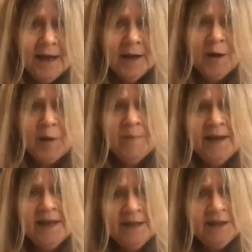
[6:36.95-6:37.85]
Um,
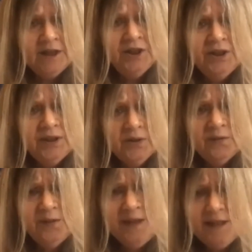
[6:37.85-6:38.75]
in addition to the
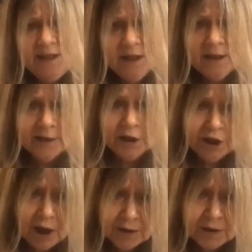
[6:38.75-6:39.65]
graffiti, the, the
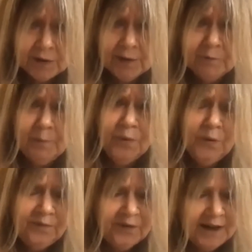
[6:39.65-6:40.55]
chants have
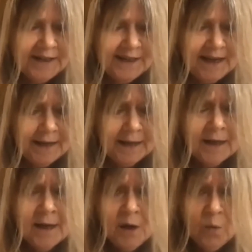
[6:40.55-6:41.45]
proved very telling.
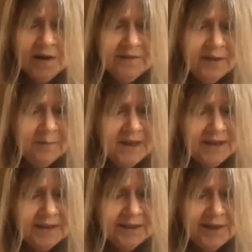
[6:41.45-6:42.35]
One of them
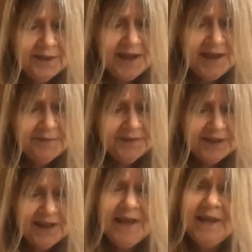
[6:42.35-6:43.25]
is Thieves,
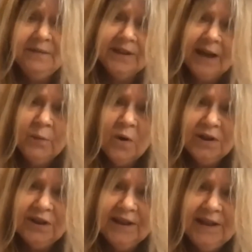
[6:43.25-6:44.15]
thieves, I
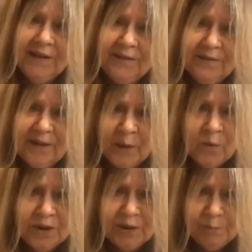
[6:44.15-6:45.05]
want to live, I
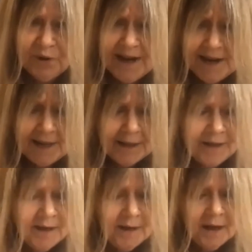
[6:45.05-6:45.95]
want to breathe.
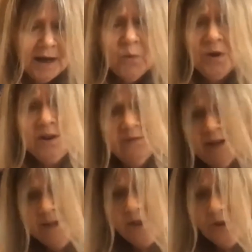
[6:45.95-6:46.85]
I want to
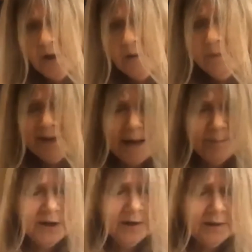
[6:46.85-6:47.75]
find a job in
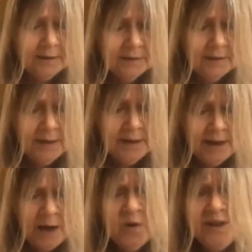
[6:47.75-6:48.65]
Lebanon.
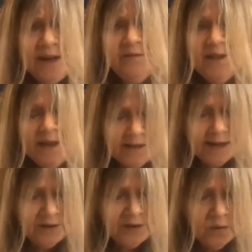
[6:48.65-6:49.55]
I want everything
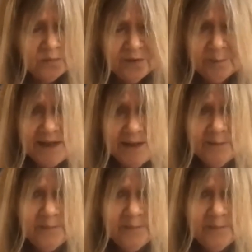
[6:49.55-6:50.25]
they stole from me.